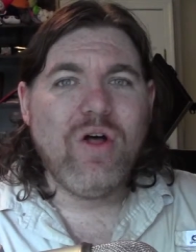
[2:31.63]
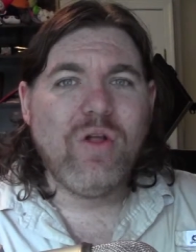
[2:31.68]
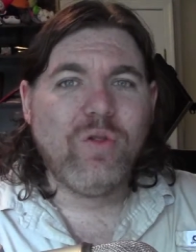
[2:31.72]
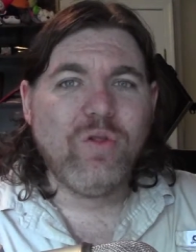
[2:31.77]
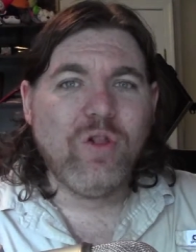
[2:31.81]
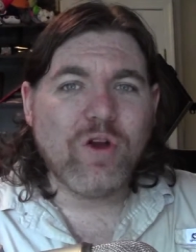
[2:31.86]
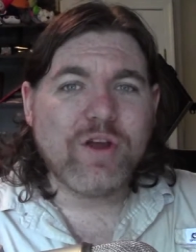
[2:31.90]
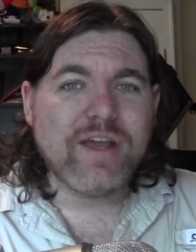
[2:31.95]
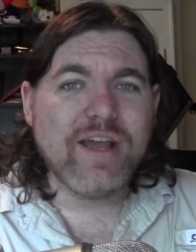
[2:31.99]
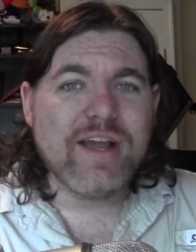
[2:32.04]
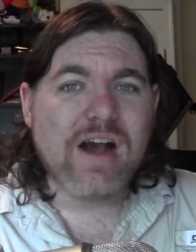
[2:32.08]

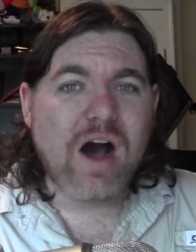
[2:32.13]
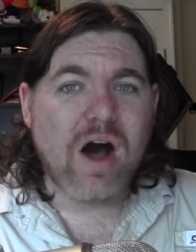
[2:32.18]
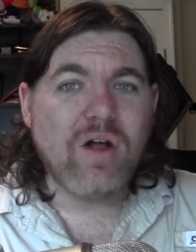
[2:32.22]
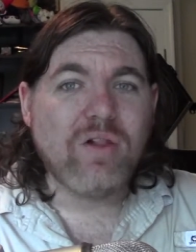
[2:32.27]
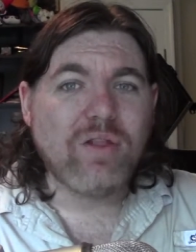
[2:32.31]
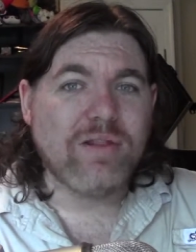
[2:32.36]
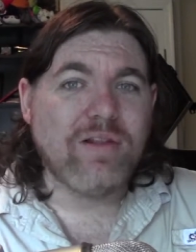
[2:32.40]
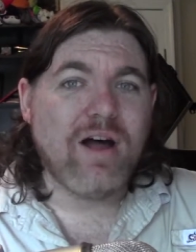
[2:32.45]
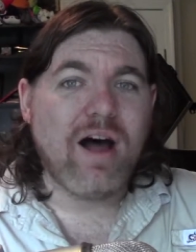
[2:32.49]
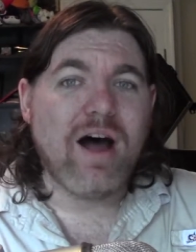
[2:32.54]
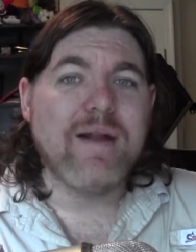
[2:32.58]
looking a
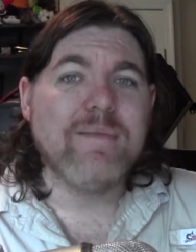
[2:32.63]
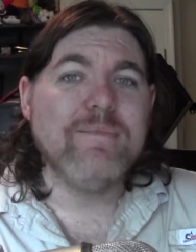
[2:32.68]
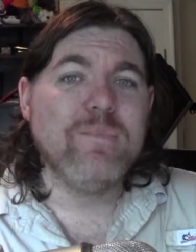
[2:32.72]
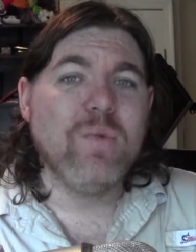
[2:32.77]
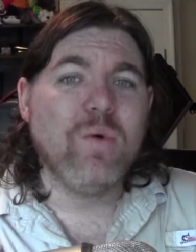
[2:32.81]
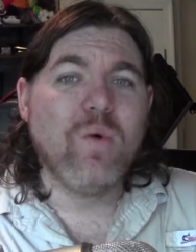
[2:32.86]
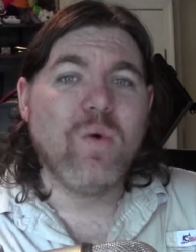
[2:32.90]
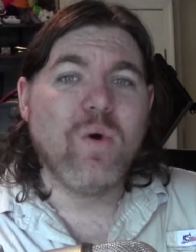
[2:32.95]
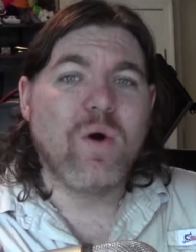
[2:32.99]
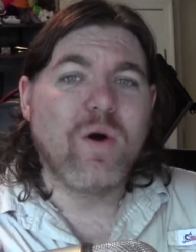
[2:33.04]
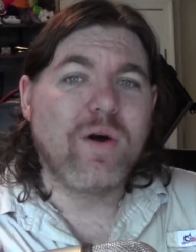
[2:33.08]
lot
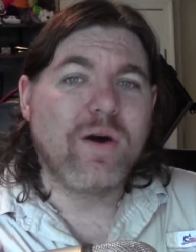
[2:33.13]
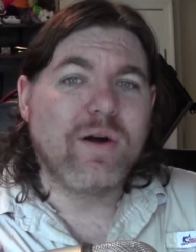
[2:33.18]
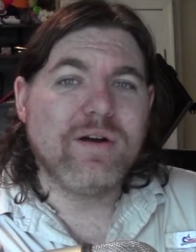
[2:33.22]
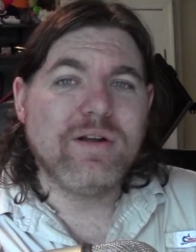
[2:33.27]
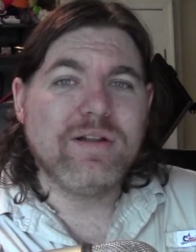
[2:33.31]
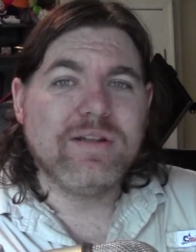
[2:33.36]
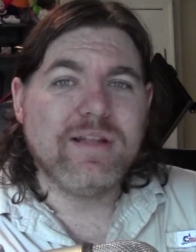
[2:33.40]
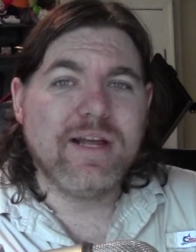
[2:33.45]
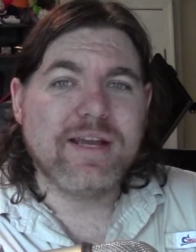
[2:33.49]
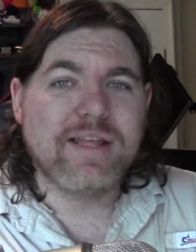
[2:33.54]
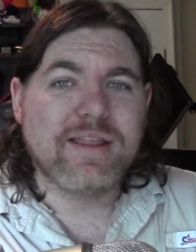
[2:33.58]

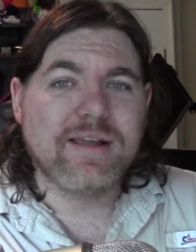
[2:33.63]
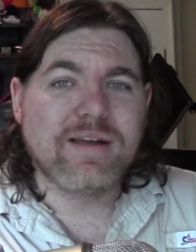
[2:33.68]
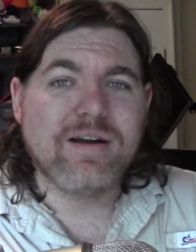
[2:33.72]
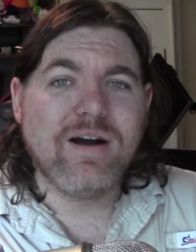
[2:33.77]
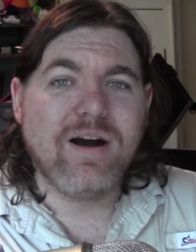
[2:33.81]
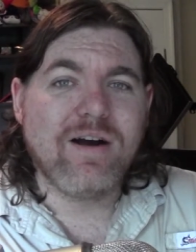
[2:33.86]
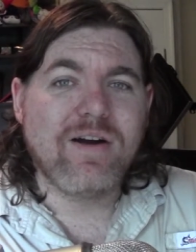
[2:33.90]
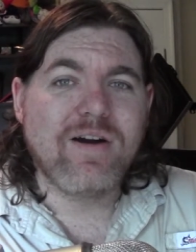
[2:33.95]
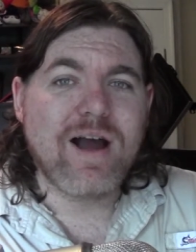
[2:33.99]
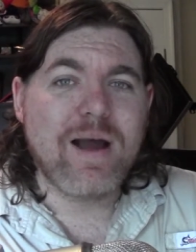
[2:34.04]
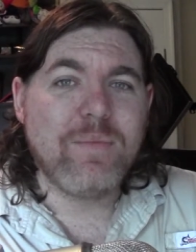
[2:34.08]
more like the
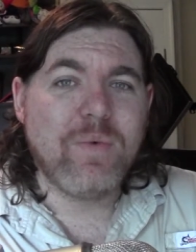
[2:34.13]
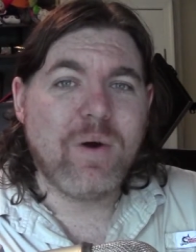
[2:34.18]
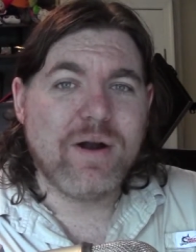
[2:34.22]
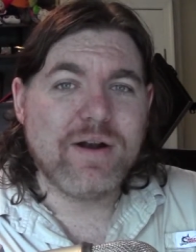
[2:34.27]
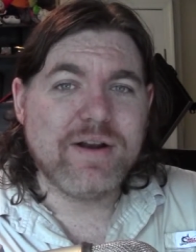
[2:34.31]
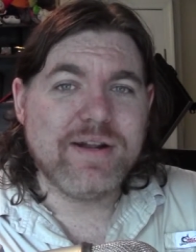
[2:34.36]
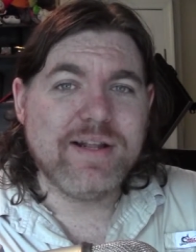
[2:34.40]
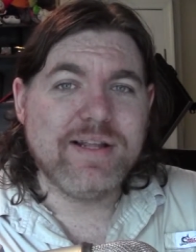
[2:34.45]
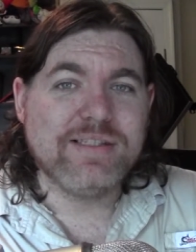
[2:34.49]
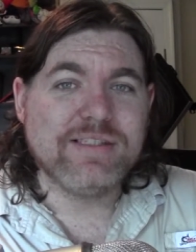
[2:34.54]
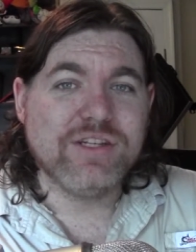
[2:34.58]
car I
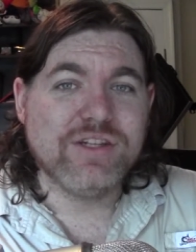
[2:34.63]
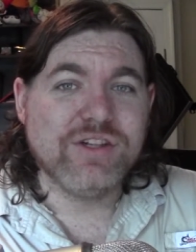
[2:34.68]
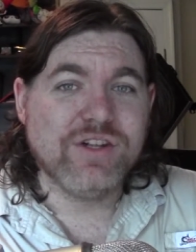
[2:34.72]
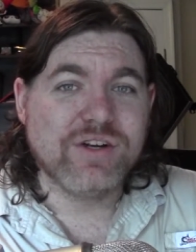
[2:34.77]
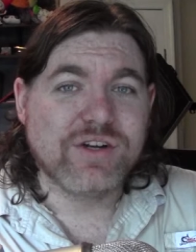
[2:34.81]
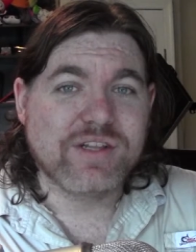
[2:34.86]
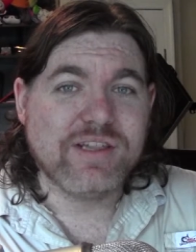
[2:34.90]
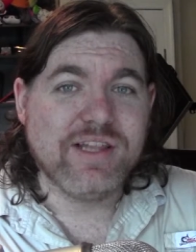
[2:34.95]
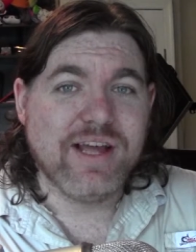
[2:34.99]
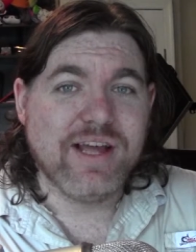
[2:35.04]
wanted it to look